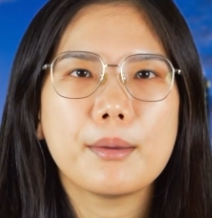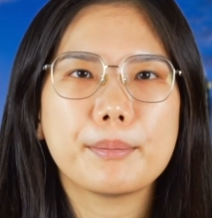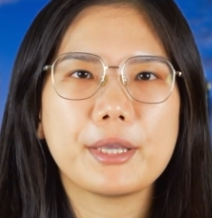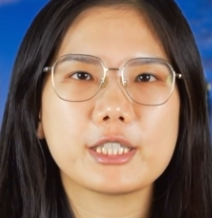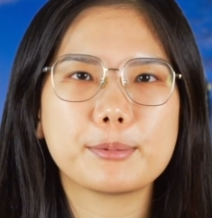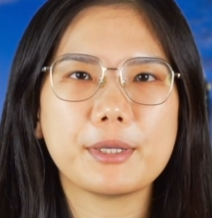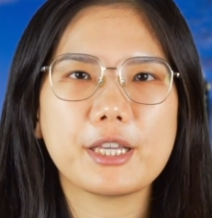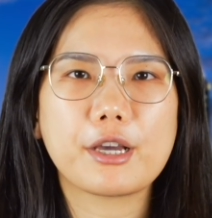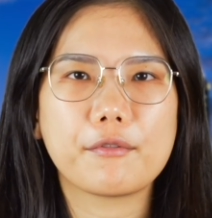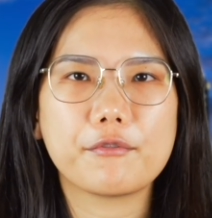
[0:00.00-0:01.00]

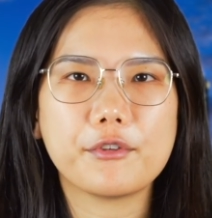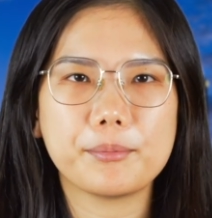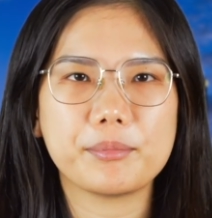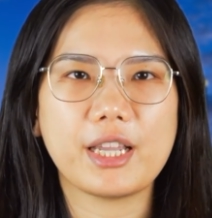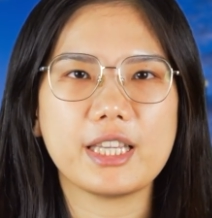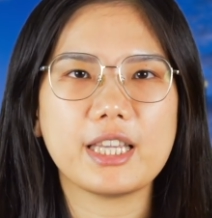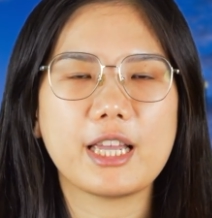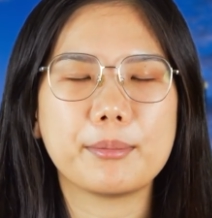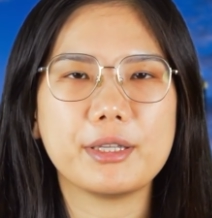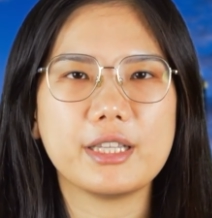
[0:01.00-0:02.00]
BSP confirmed that it had been